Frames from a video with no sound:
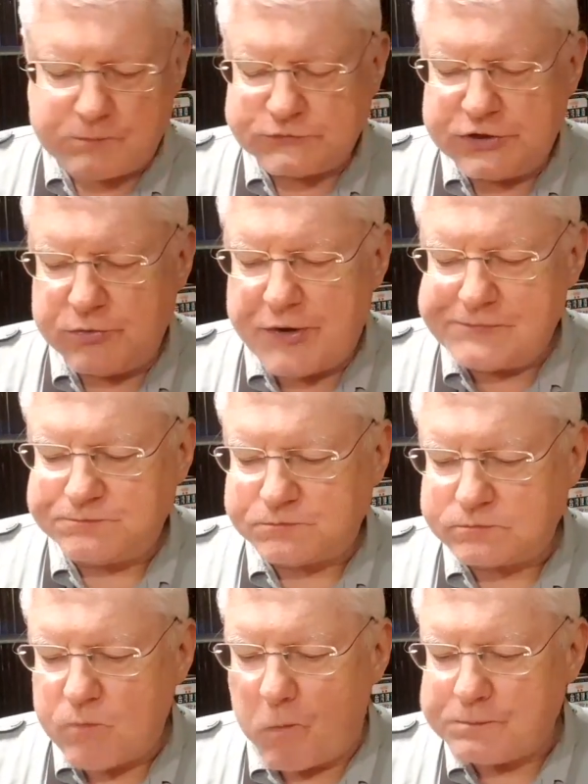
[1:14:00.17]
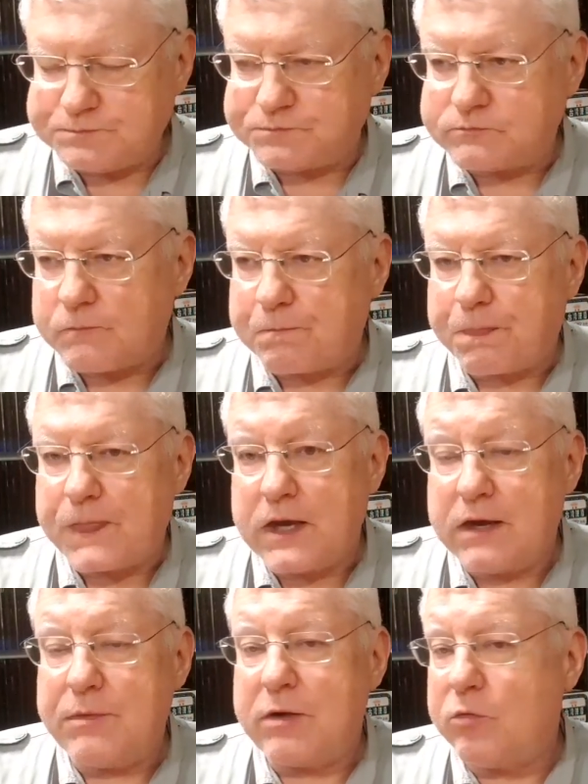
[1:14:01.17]
Anyway, I
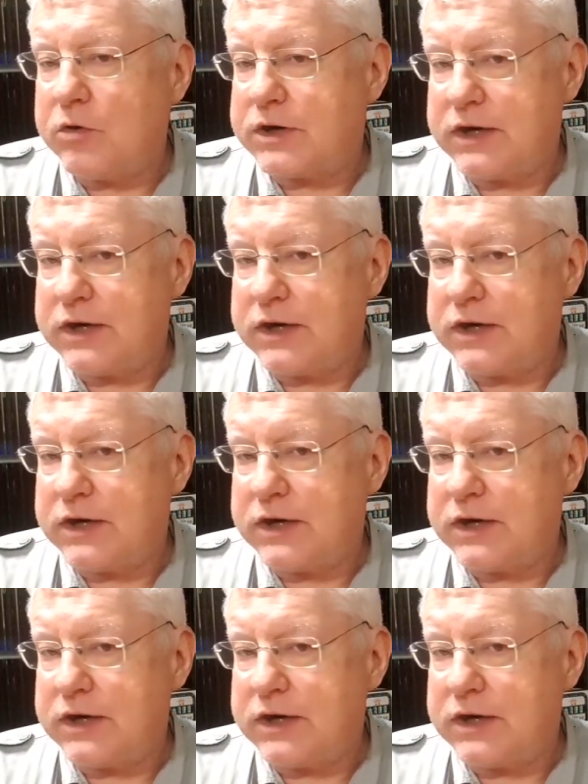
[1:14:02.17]
got my work